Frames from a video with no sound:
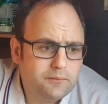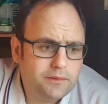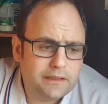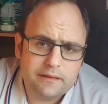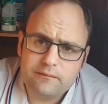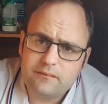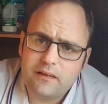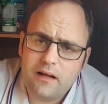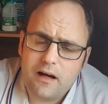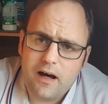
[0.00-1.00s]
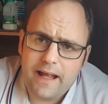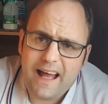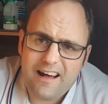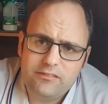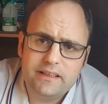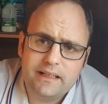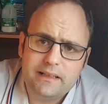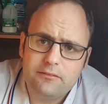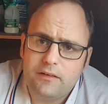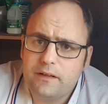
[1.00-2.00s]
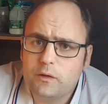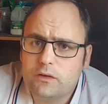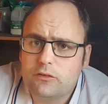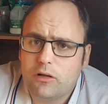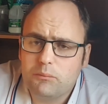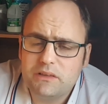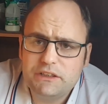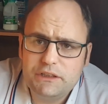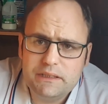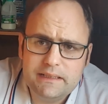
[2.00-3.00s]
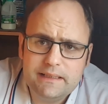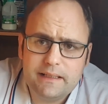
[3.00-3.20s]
But I haven't had a very good crop this year.